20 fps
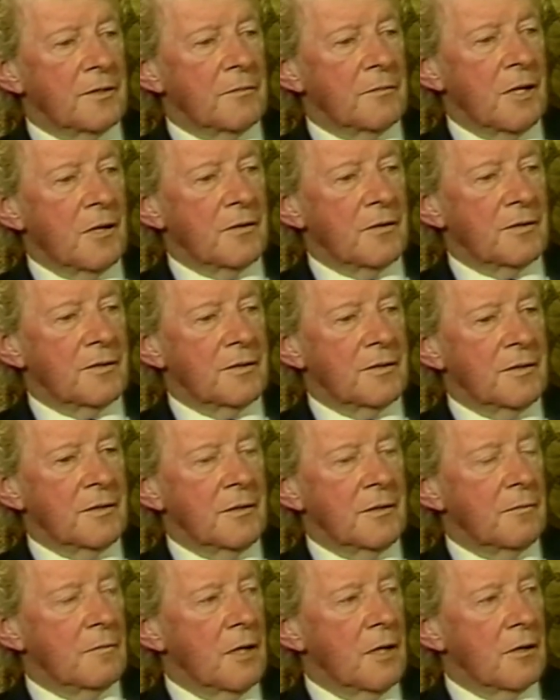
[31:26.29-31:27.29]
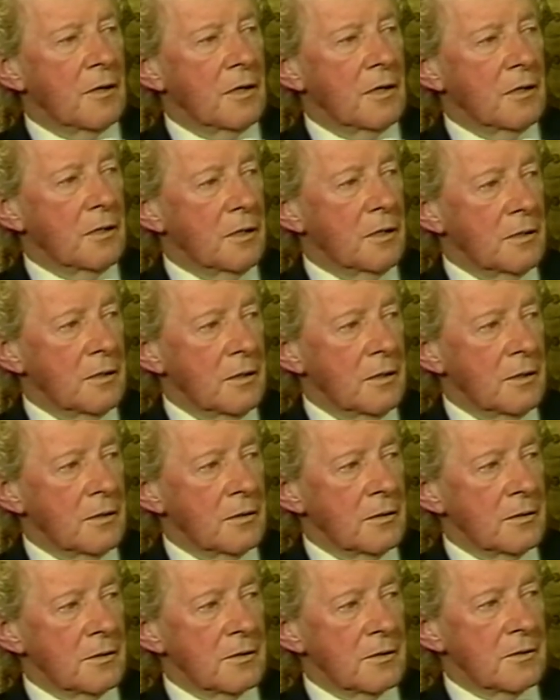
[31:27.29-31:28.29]
amongst the American
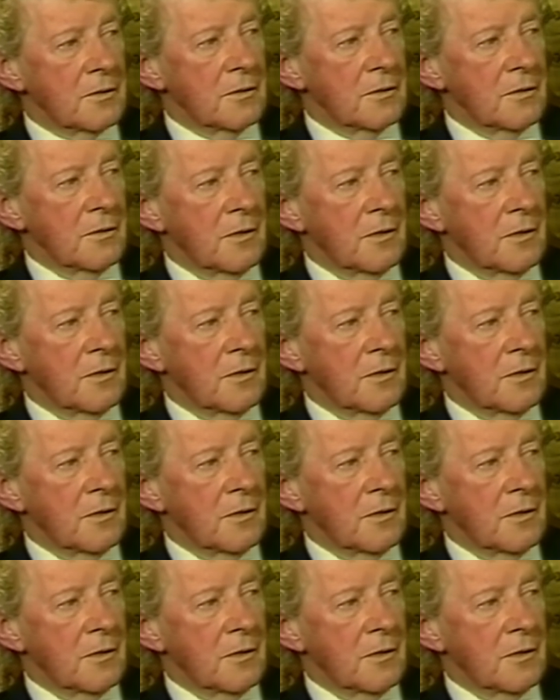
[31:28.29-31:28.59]
Indians,